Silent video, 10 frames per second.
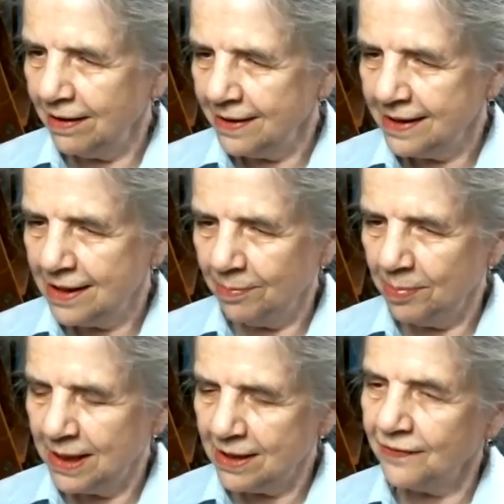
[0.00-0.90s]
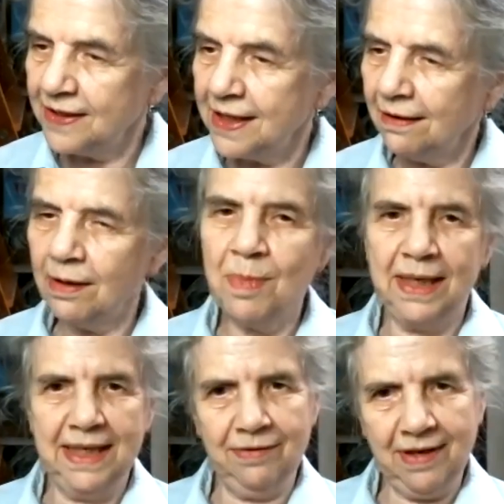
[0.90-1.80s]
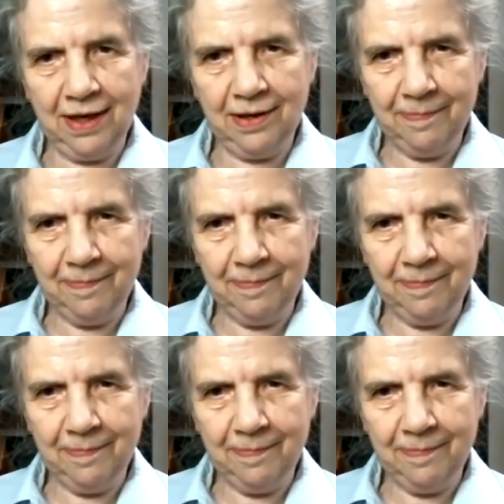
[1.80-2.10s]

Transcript: is a piece of silk material.